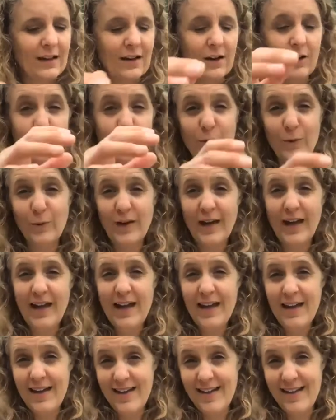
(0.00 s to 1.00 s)

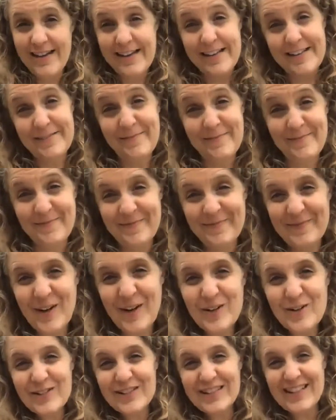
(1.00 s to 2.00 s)
Okay. Are
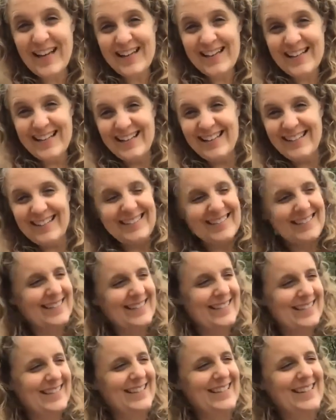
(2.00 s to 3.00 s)
you excited?
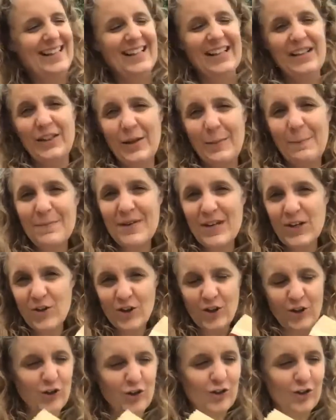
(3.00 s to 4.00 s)
The
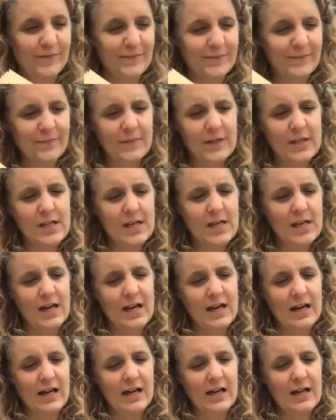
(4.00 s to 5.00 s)
miracle.
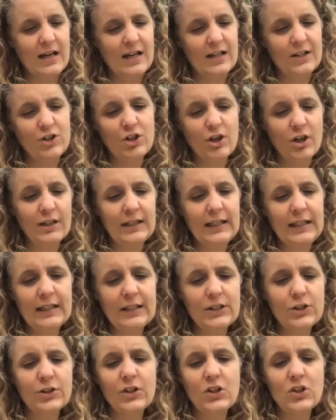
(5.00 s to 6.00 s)
Charlie
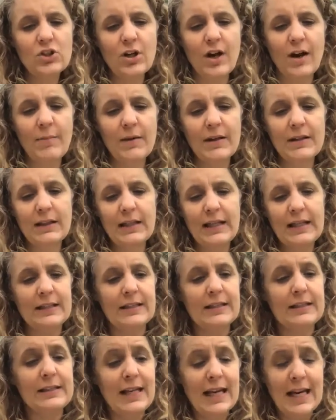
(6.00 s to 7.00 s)
entered the shop and laid
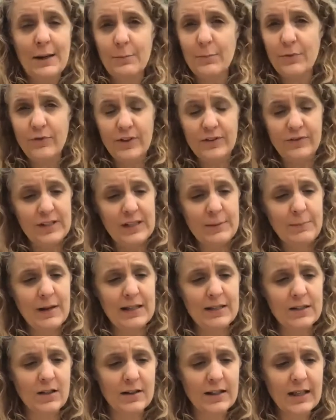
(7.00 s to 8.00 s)
the damp 50
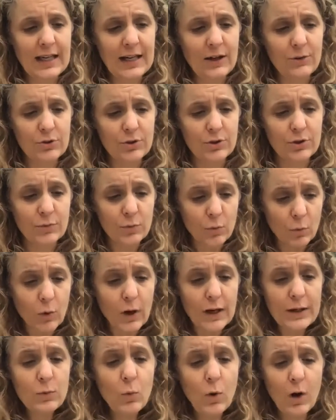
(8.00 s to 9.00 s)
pence on the counter.
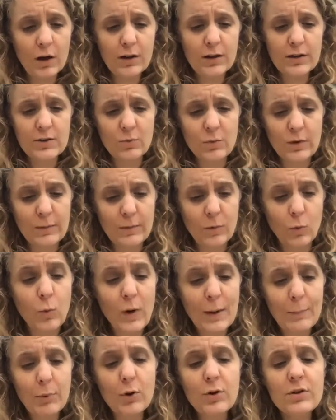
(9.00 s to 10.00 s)
One Wonka's
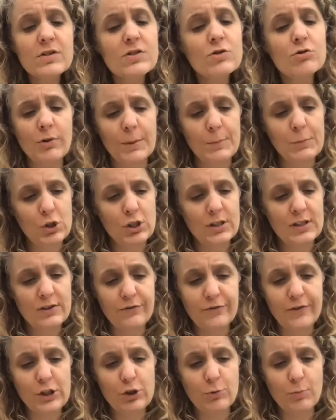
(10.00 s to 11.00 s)
Whipple Scrumptious
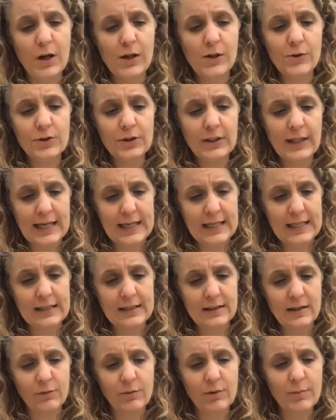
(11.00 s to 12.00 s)
Fudge Mallow Delight, he
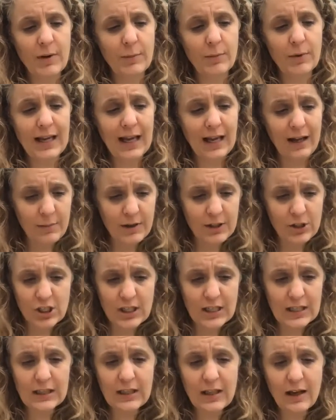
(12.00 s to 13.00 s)
said, remembering how much he
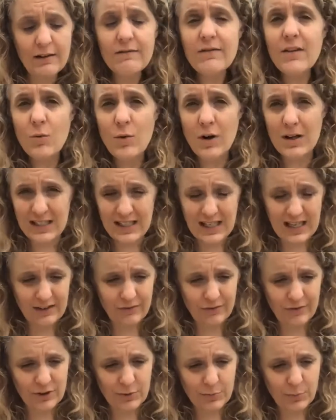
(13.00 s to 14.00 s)
had loved the one he had
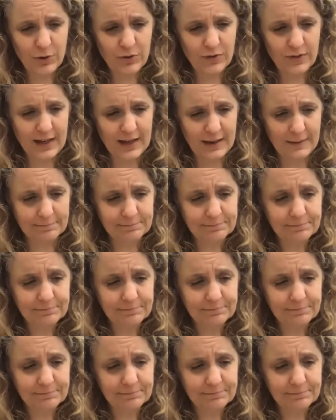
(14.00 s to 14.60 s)
for his birthday.